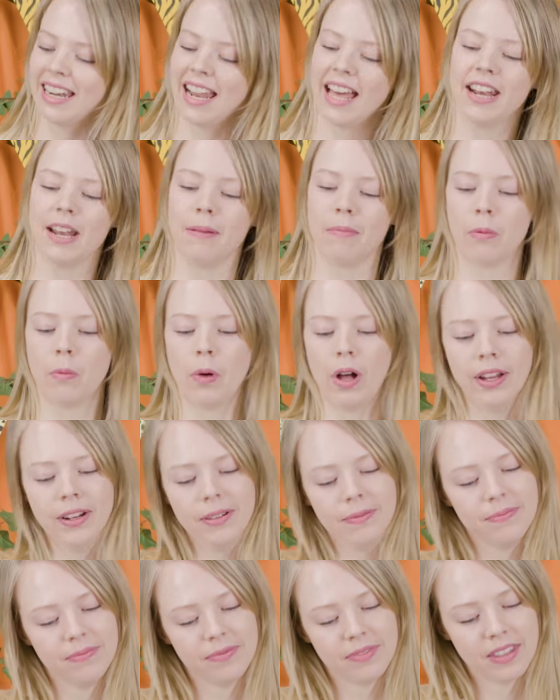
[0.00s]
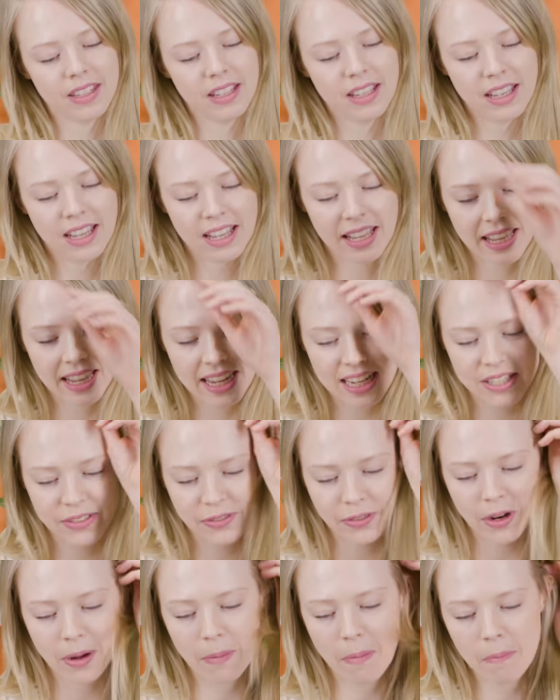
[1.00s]
Letter number one is
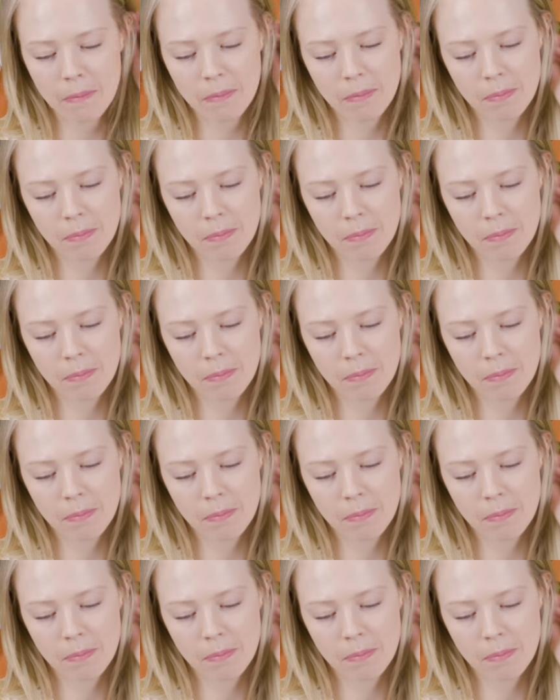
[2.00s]
from